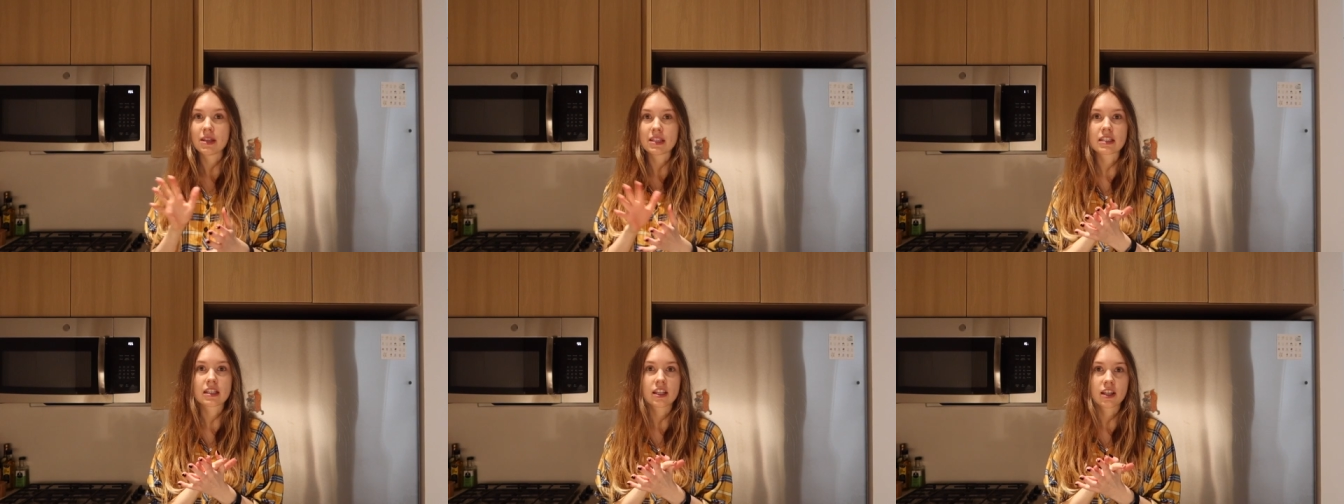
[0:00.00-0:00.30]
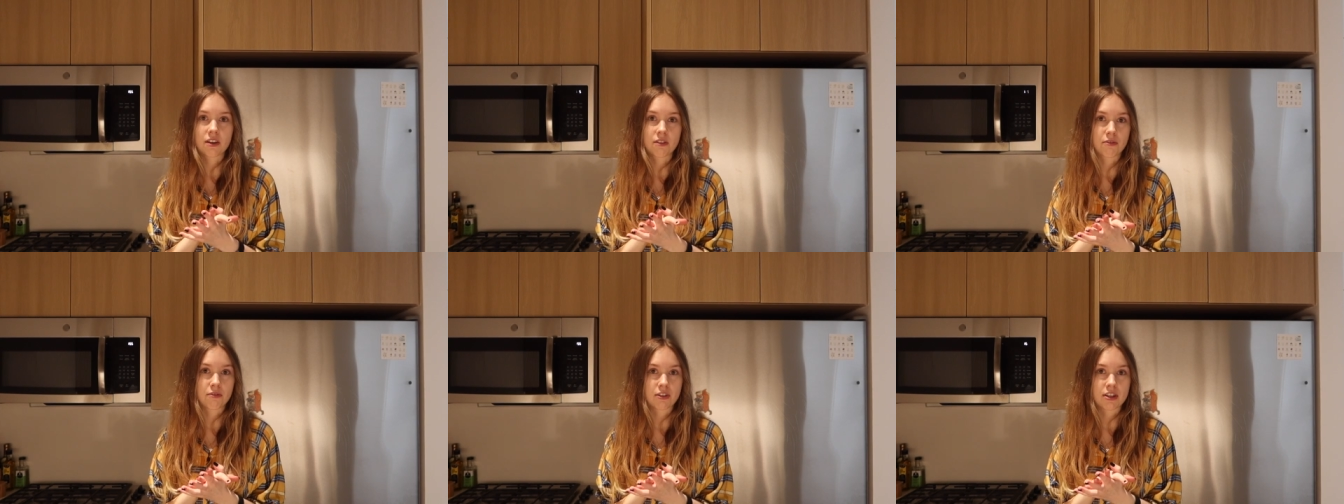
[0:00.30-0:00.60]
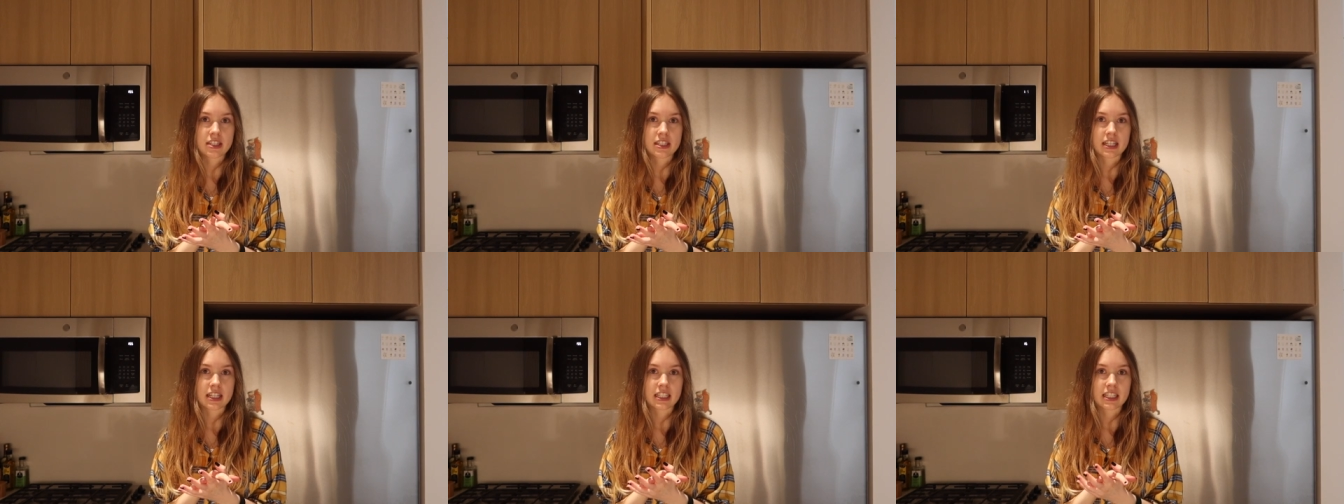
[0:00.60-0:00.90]
basically going to
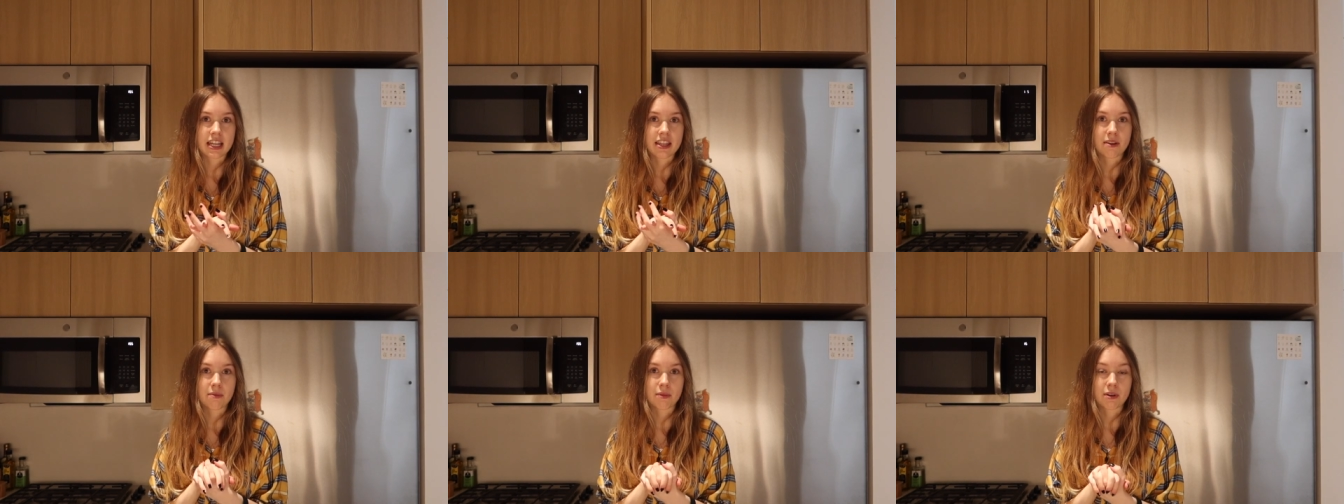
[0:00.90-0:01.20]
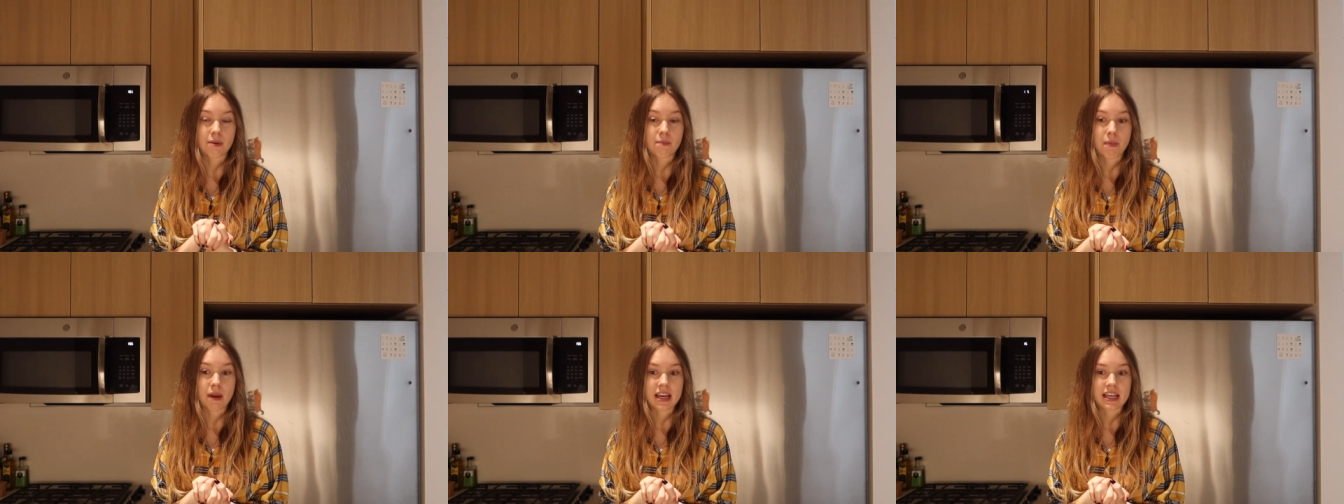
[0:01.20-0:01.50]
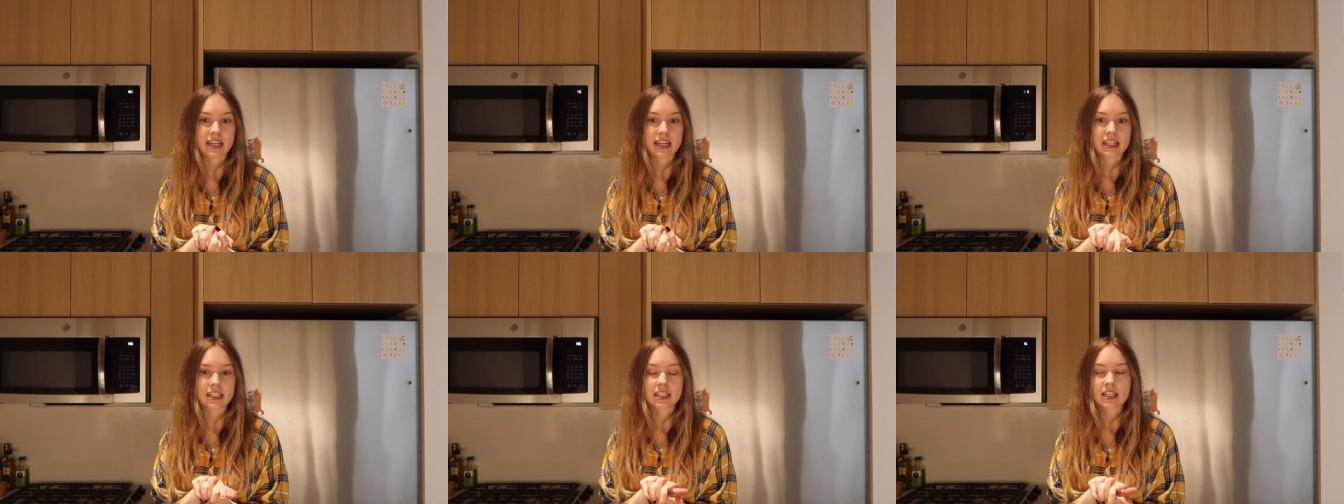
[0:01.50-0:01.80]
freeze it and I'm going to
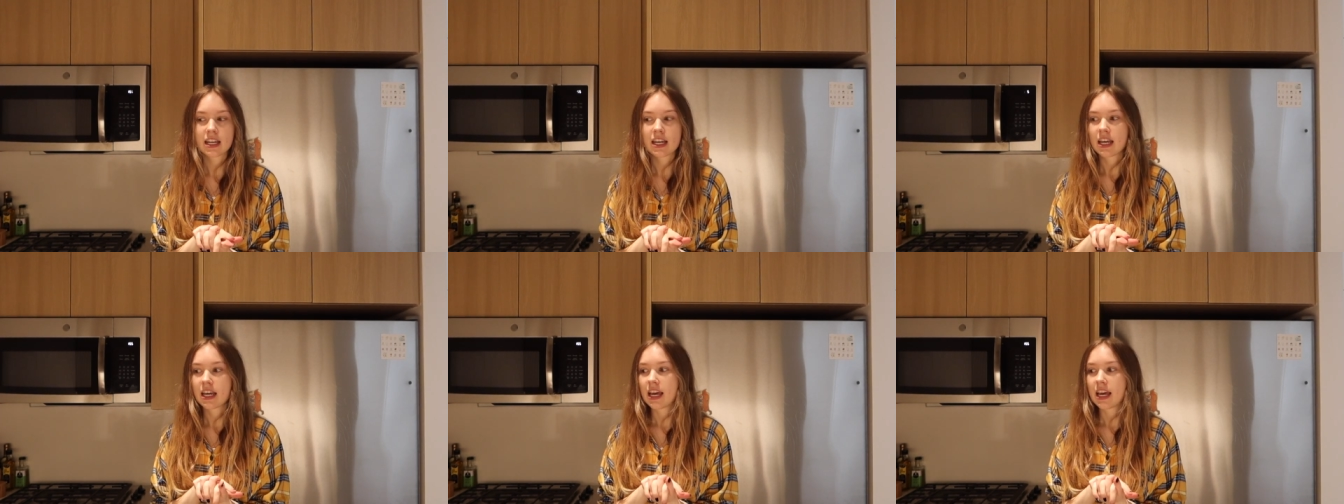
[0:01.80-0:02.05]
bake it.